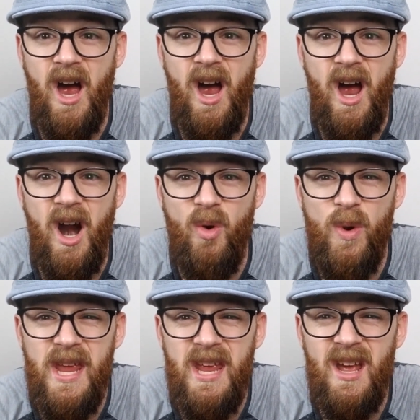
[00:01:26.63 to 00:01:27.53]
"Are
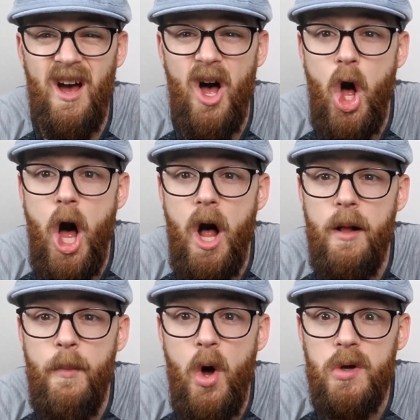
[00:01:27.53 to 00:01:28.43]
we
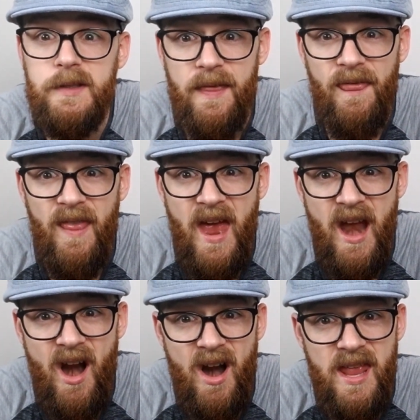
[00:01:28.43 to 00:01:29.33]
almost
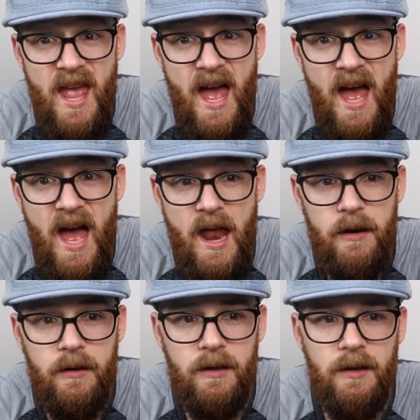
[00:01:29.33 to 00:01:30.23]
there
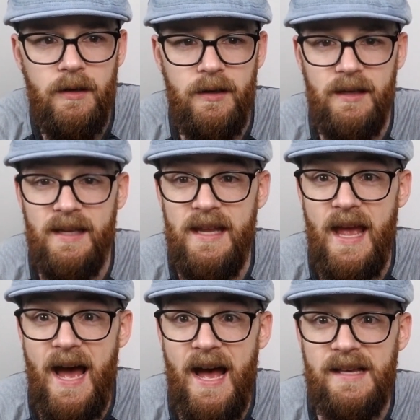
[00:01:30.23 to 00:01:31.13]
yet?" he
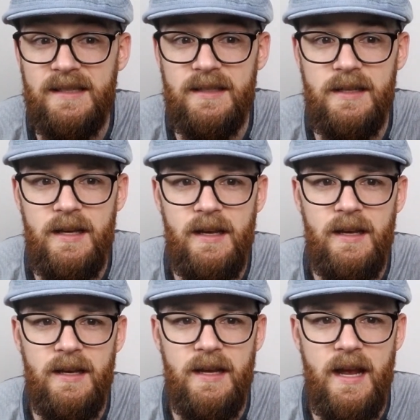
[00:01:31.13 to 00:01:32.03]
asked
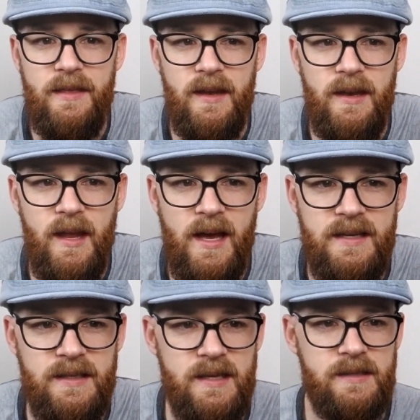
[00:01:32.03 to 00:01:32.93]
in the
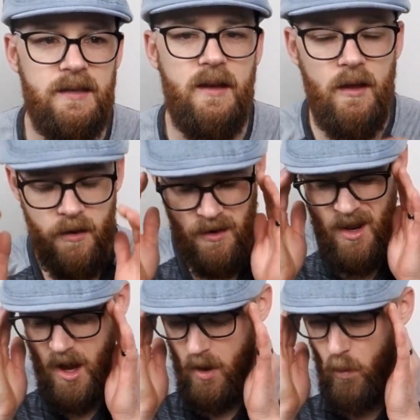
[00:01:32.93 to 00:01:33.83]
nicest,
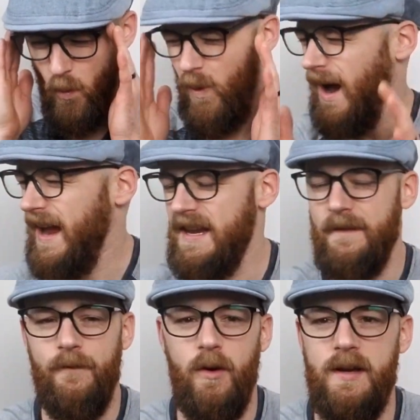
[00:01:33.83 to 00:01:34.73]
not
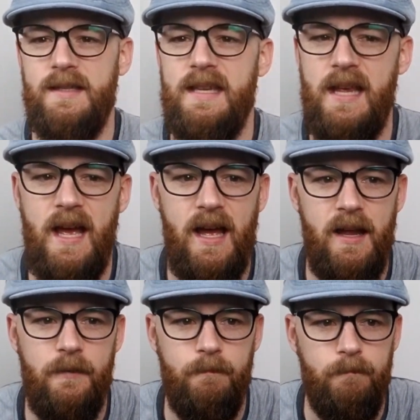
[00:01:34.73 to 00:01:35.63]
whining voice he
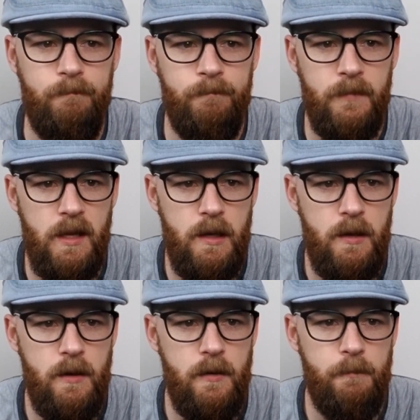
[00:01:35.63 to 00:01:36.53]
had.
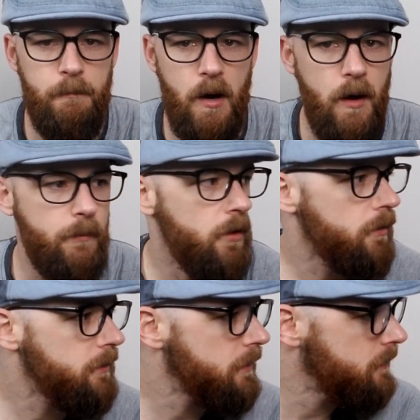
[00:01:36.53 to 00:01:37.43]
Mom looked at